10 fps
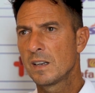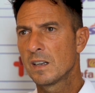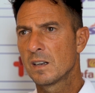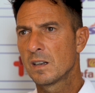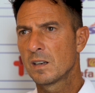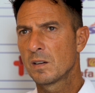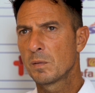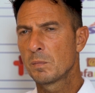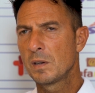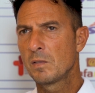clear,
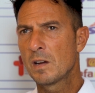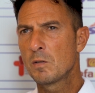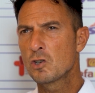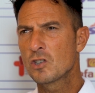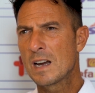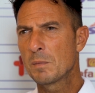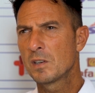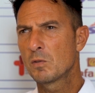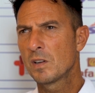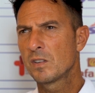and be very sharp
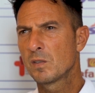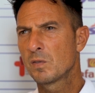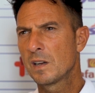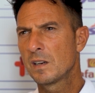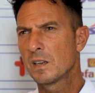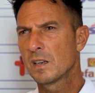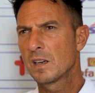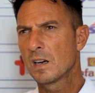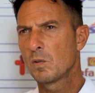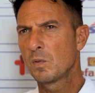in the rest defending,
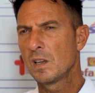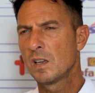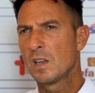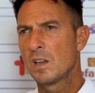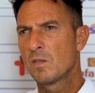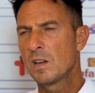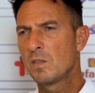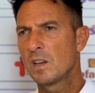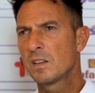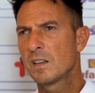yeah, when
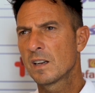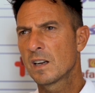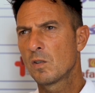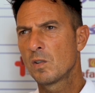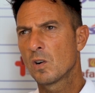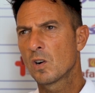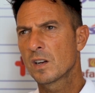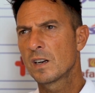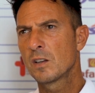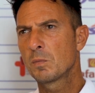we attack, how we
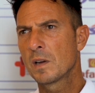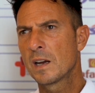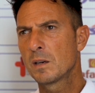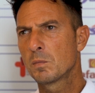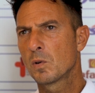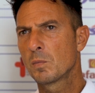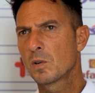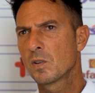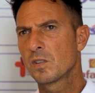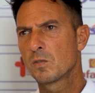organize behind the ball,
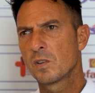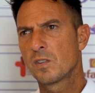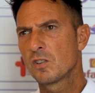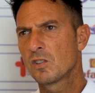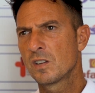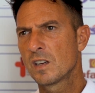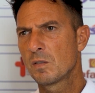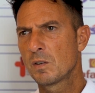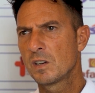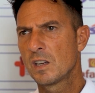because in transition they're
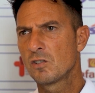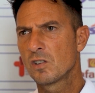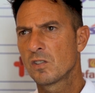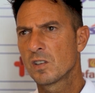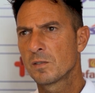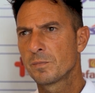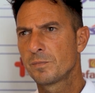very dangerous.